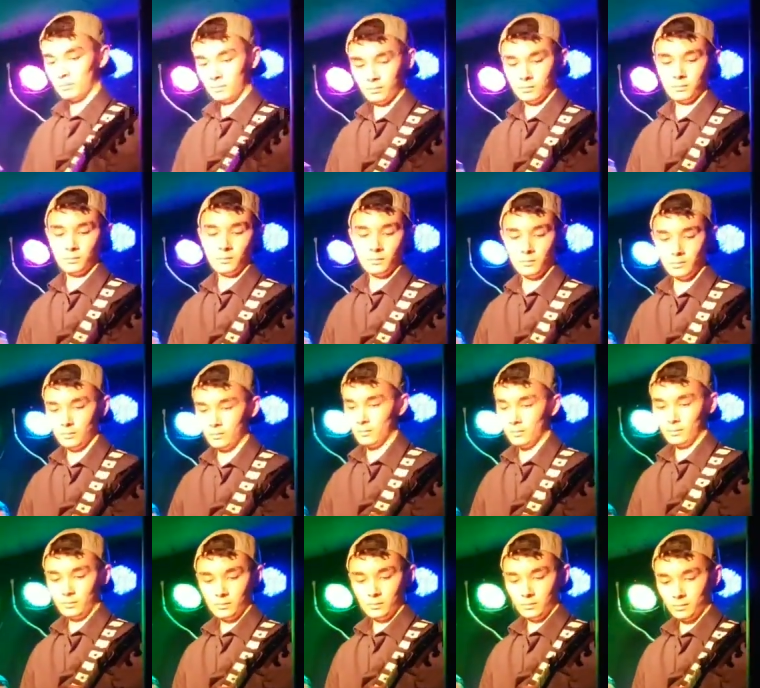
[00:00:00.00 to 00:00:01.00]

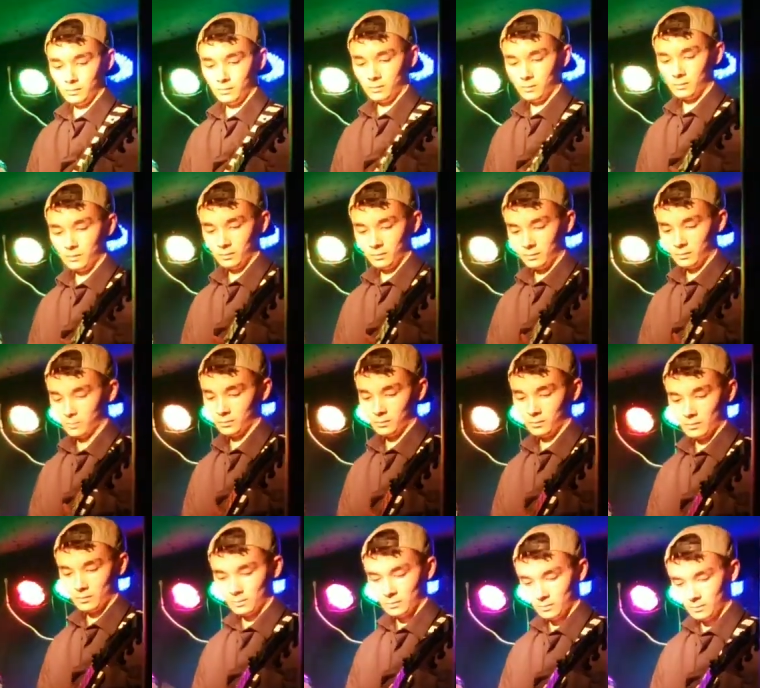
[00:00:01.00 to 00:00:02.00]

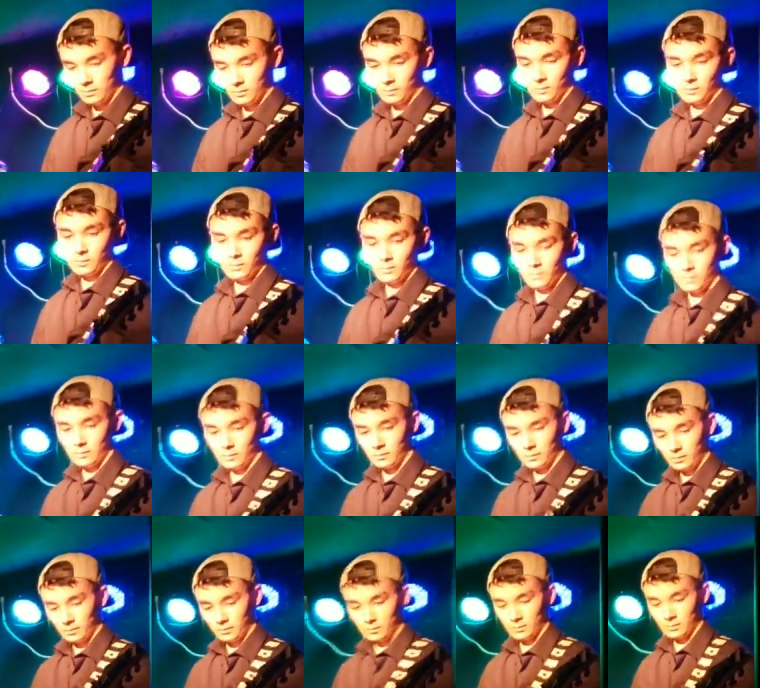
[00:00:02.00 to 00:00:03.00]

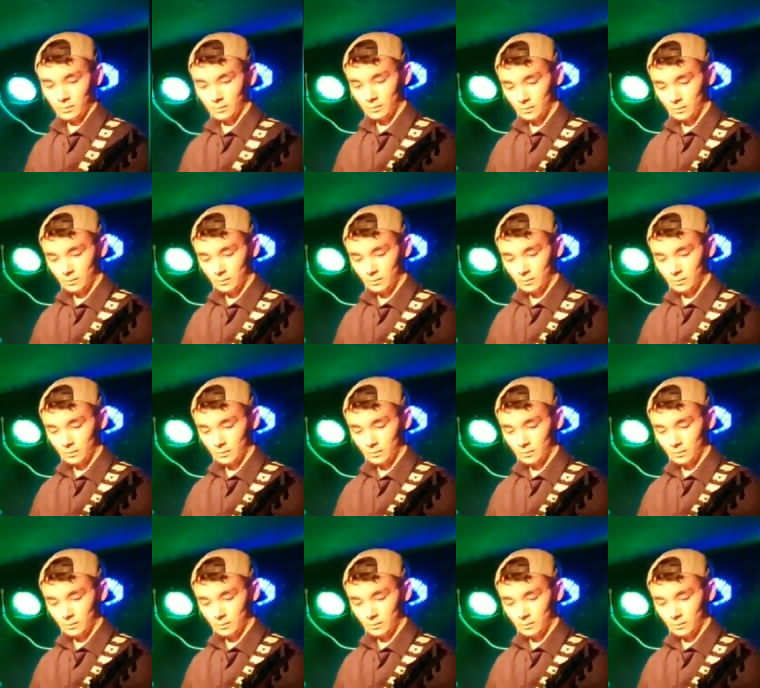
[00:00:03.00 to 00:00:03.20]
(no one is talking)